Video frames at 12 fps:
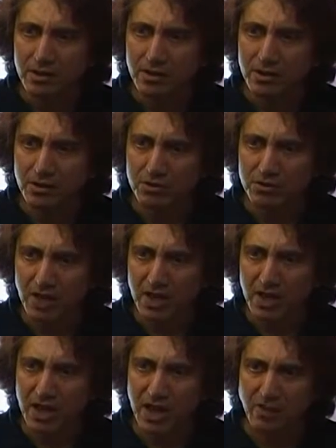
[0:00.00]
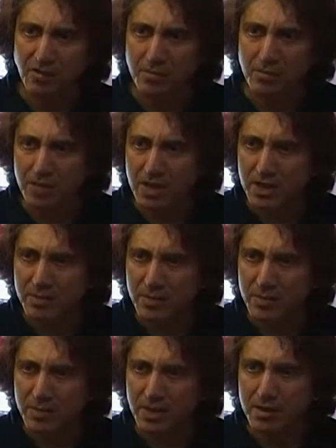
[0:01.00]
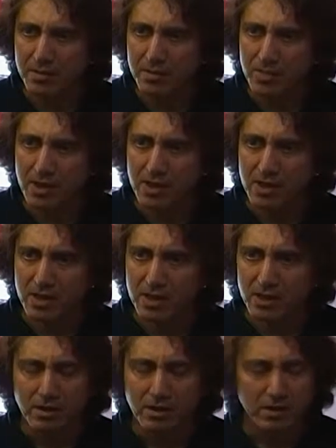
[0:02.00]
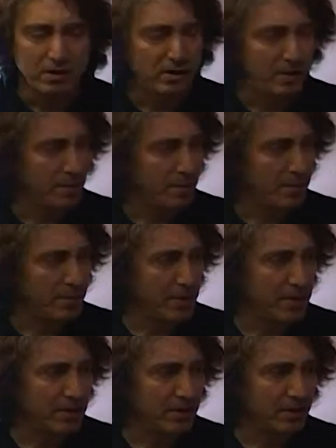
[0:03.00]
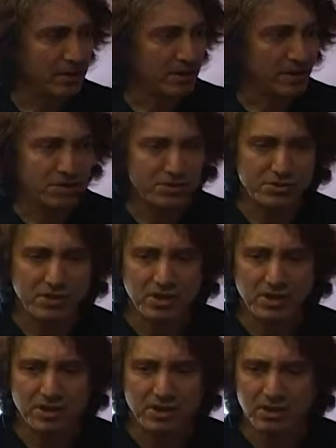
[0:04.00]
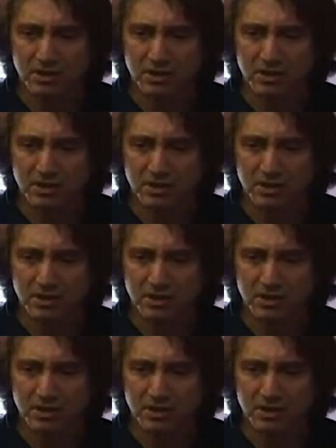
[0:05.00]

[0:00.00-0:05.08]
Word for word: You know, take care of me, me, me. I mean, you don't see.